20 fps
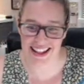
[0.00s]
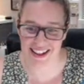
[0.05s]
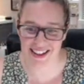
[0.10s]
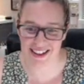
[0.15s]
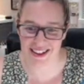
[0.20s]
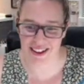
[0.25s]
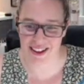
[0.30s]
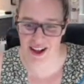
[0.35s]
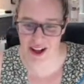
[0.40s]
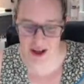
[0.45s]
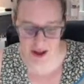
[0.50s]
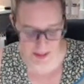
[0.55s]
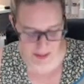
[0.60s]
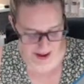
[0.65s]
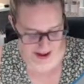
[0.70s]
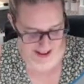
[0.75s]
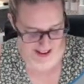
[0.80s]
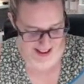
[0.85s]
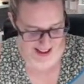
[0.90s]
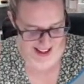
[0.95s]
to go
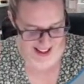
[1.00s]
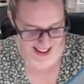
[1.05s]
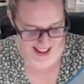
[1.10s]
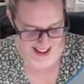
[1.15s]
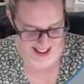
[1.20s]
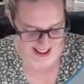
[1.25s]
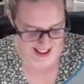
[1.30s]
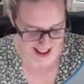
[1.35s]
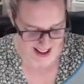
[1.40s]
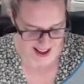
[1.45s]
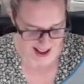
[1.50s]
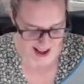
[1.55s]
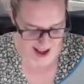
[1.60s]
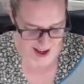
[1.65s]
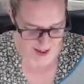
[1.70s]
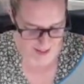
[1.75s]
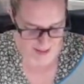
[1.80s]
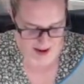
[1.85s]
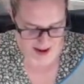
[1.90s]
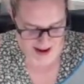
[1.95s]
by,
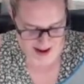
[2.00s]
I might